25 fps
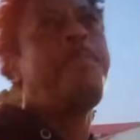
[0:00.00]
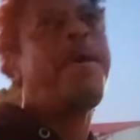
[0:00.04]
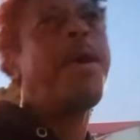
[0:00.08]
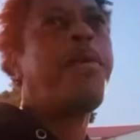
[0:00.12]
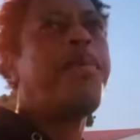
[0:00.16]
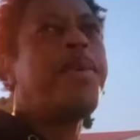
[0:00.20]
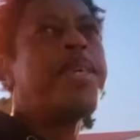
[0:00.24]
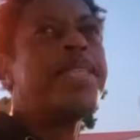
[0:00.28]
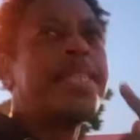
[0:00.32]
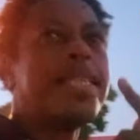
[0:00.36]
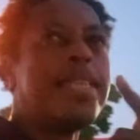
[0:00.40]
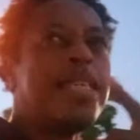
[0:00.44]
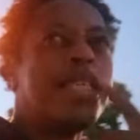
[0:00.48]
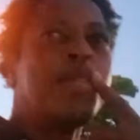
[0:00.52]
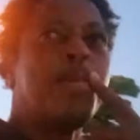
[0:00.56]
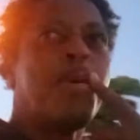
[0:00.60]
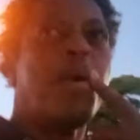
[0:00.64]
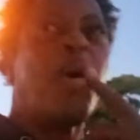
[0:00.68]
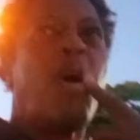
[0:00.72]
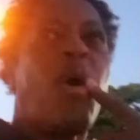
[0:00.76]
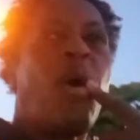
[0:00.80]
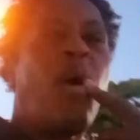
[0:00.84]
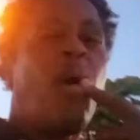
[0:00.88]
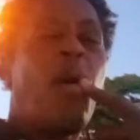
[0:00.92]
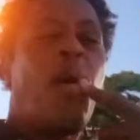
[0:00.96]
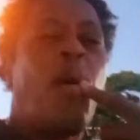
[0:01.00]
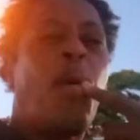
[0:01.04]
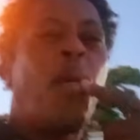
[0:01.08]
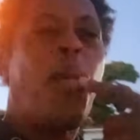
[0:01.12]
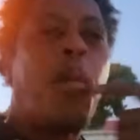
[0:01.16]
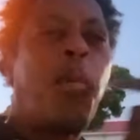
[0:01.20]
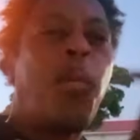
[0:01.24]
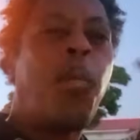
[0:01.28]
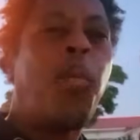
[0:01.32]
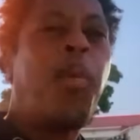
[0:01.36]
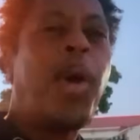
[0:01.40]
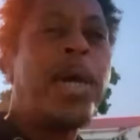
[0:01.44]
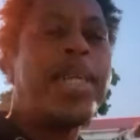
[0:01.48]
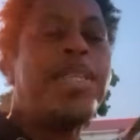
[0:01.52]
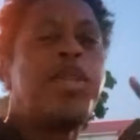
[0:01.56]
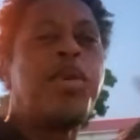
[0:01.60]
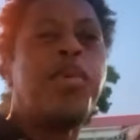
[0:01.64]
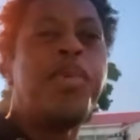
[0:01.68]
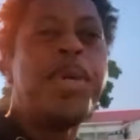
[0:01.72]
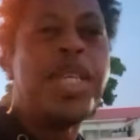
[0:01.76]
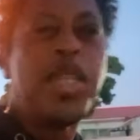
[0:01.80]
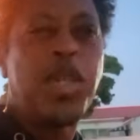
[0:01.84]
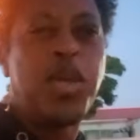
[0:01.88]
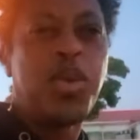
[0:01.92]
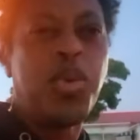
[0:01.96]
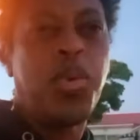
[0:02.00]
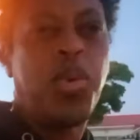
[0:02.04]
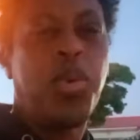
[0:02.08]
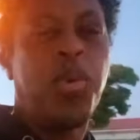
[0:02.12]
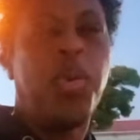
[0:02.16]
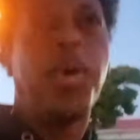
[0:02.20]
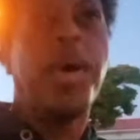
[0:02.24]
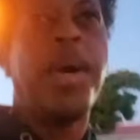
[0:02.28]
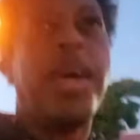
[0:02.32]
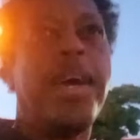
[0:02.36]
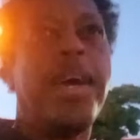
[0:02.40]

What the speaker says: my question is, what do we do